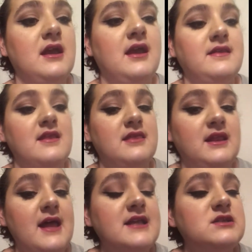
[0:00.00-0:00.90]
And then the
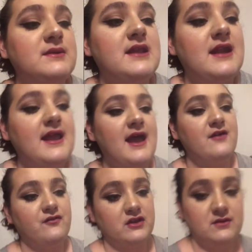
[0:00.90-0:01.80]
last one that I
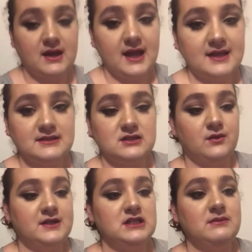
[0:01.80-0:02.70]
have for you guys is
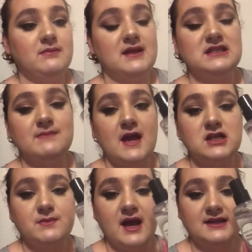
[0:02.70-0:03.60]
going to be by
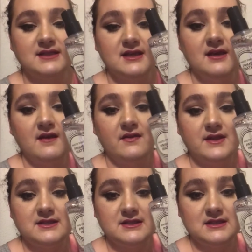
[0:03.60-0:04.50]
Smashbox.
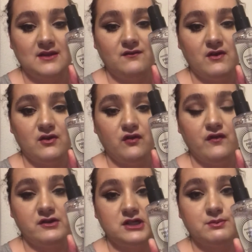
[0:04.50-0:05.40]
This is the Photo
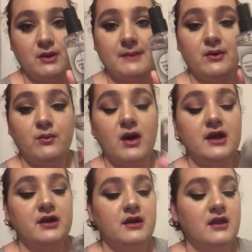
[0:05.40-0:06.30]
Finish Primer
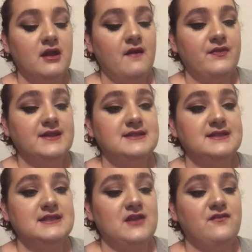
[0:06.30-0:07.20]
Water. This
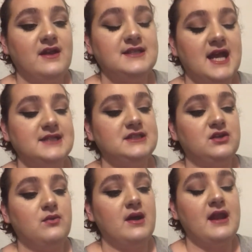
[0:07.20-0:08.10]
is a
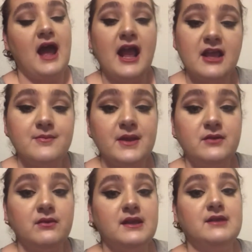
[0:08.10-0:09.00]
fantastic one. I have
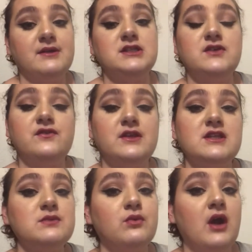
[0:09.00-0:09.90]
been really reaching for
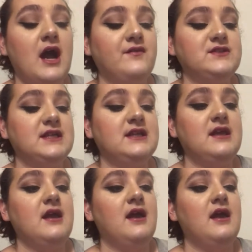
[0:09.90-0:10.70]
this more often.